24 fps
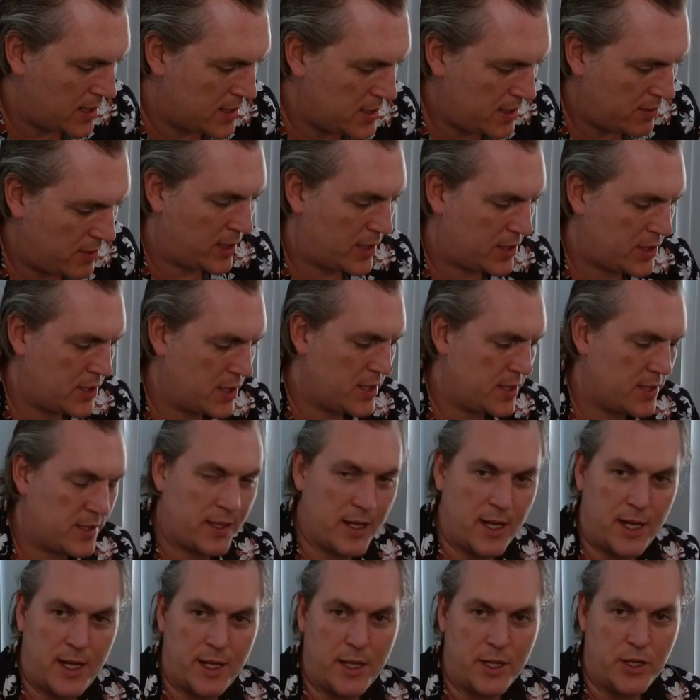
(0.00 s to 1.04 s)
Yeah, we'll actually
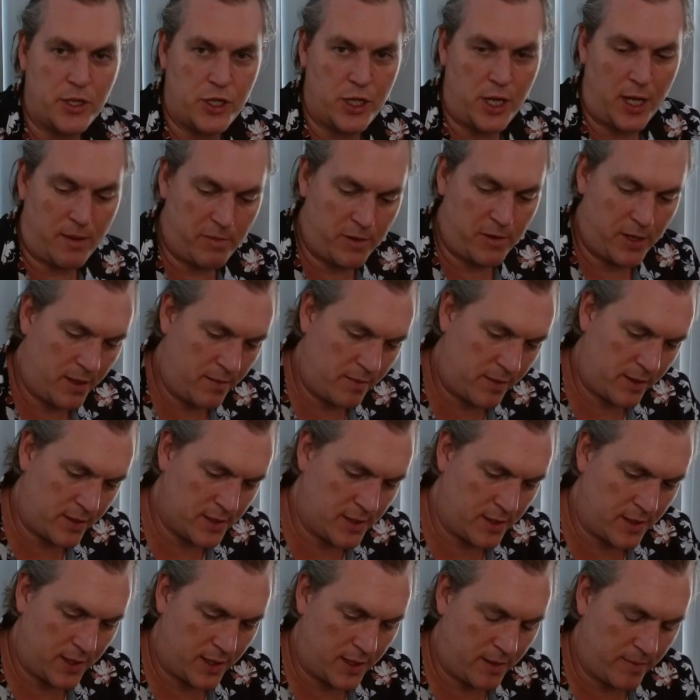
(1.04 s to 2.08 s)
discard the champion because I
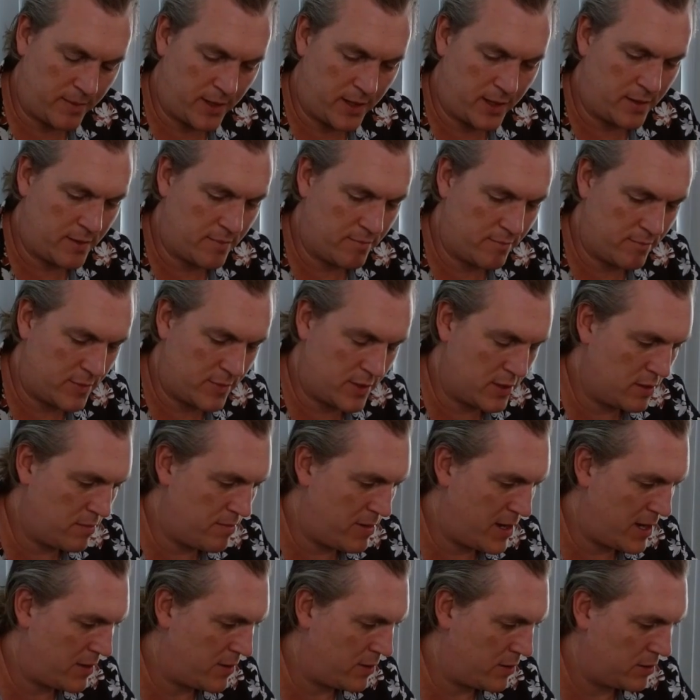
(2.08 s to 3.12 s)
think I'm going to do
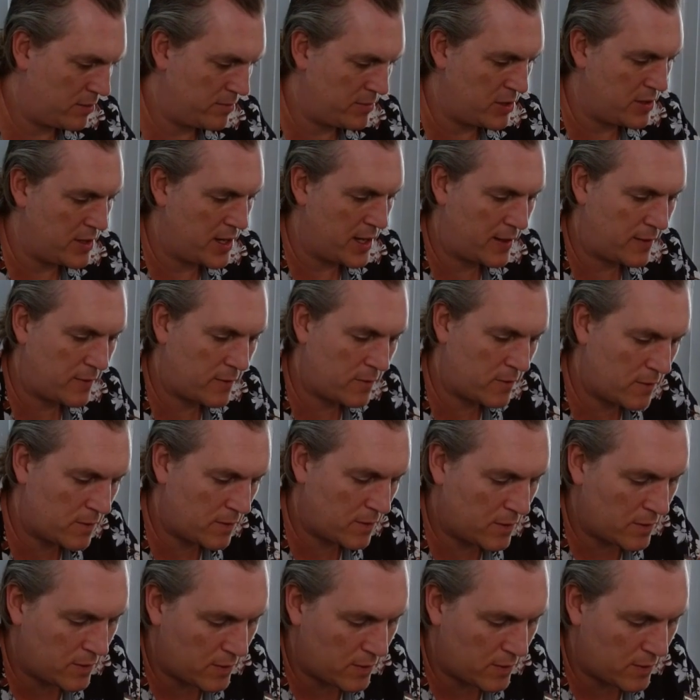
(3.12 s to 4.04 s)
Bartholomew next.